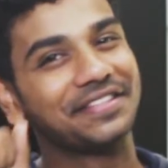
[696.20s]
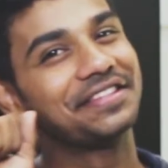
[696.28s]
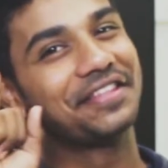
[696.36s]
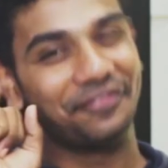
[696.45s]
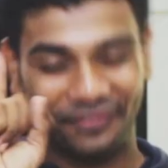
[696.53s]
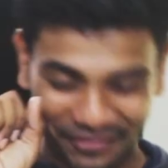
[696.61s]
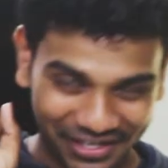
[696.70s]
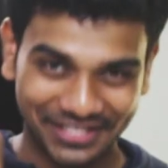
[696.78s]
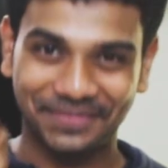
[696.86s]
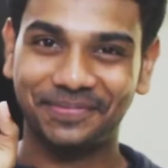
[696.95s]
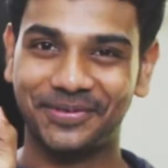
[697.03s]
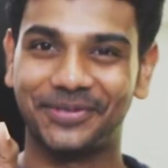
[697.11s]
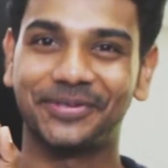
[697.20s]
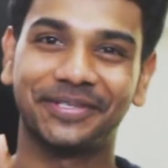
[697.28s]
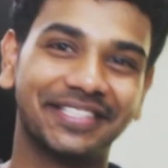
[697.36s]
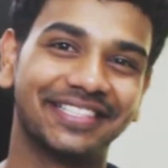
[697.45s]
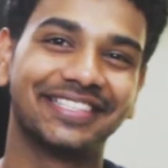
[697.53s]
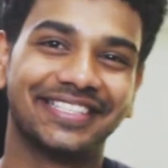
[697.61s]
The first pro,
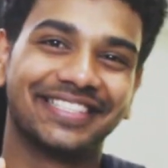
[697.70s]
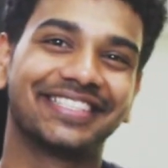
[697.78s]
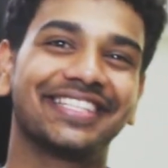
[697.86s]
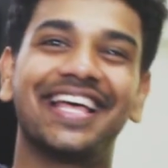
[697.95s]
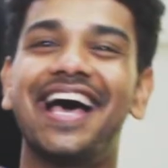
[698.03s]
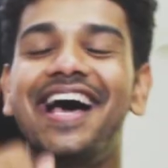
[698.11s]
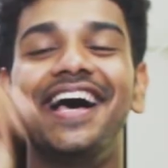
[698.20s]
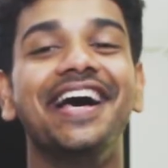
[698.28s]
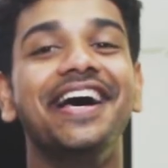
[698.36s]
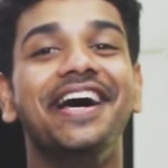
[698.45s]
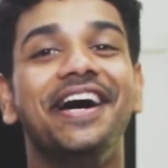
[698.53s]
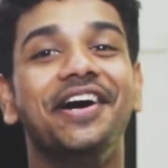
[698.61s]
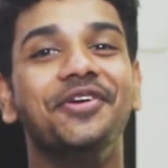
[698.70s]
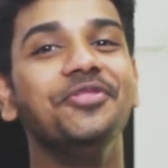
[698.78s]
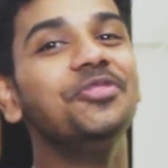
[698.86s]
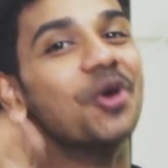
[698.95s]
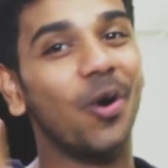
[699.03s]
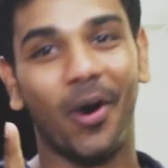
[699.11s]

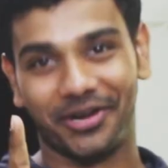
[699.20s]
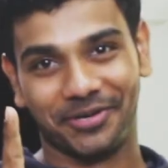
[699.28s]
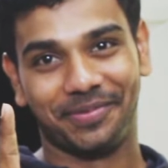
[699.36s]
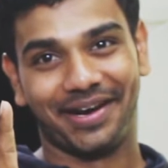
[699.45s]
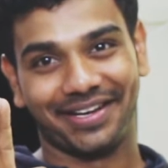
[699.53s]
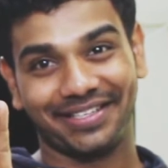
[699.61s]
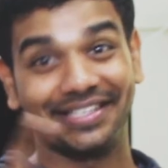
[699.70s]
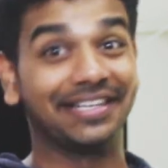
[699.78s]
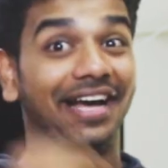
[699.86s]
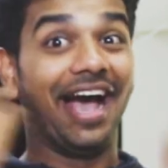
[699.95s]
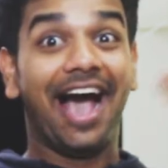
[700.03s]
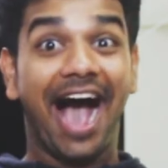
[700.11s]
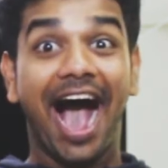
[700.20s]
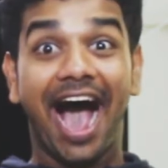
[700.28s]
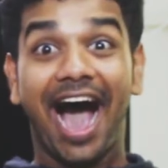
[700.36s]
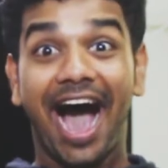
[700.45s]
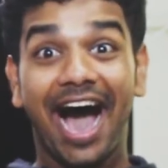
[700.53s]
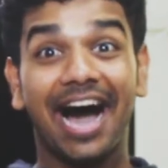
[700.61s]
no watermark.
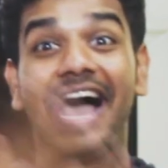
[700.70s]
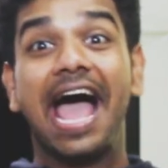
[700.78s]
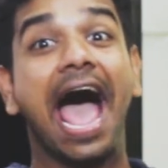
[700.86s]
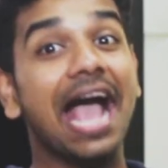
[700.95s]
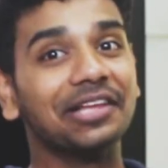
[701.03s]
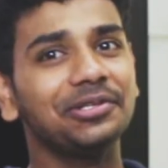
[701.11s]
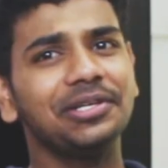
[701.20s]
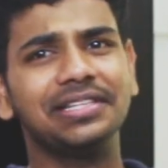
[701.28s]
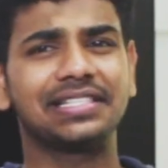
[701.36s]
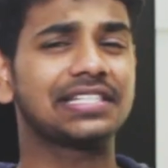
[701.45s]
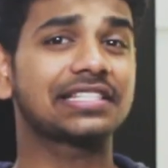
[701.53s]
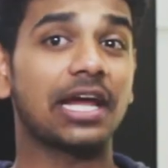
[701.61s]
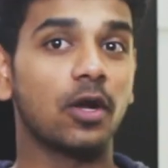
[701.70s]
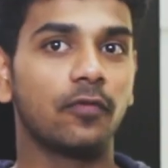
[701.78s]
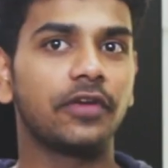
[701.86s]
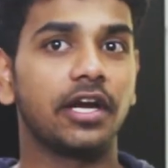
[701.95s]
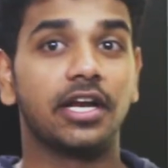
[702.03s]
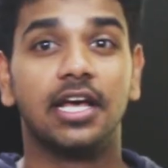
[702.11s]
Actually, this is kind of
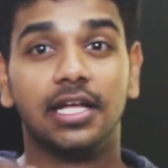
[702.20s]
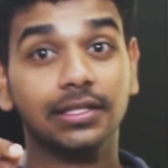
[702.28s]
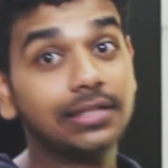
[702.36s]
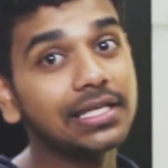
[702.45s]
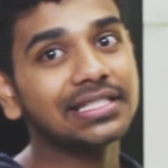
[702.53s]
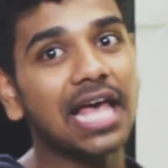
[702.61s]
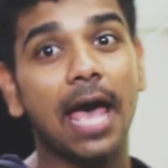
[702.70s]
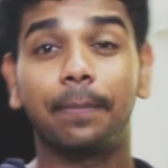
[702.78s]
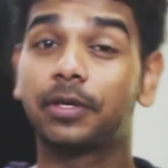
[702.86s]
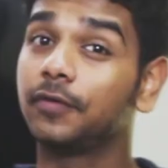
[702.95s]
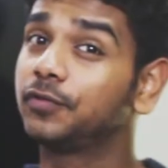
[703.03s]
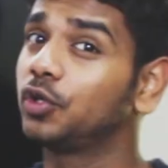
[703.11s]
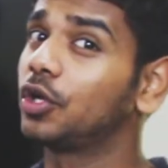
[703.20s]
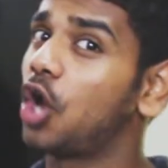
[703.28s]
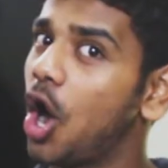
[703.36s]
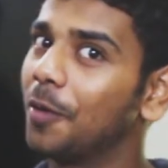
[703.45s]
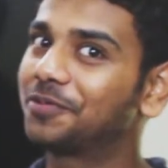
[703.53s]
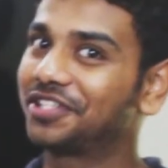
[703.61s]
weird. This app gives you an
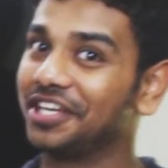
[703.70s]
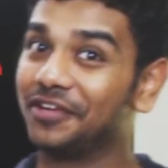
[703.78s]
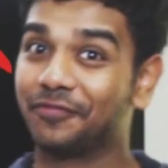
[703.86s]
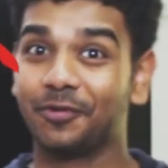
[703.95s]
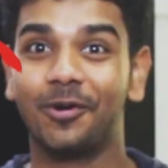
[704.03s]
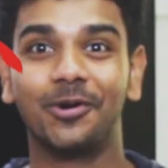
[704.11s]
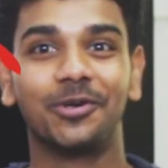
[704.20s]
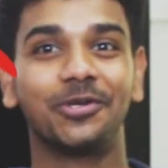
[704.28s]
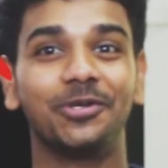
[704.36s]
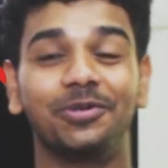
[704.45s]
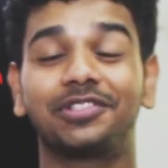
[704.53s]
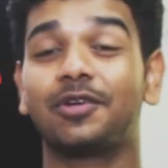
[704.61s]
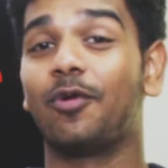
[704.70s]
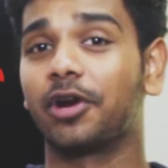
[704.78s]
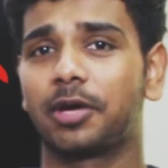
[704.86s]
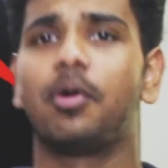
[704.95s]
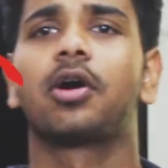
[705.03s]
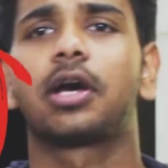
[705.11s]
option if you want to use the
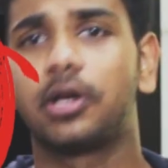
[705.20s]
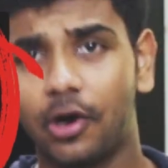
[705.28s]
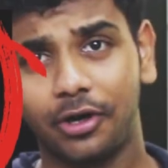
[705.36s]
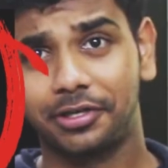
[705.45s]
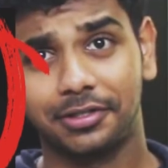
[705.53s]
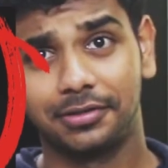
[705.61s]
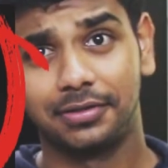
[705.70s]
watermark or not.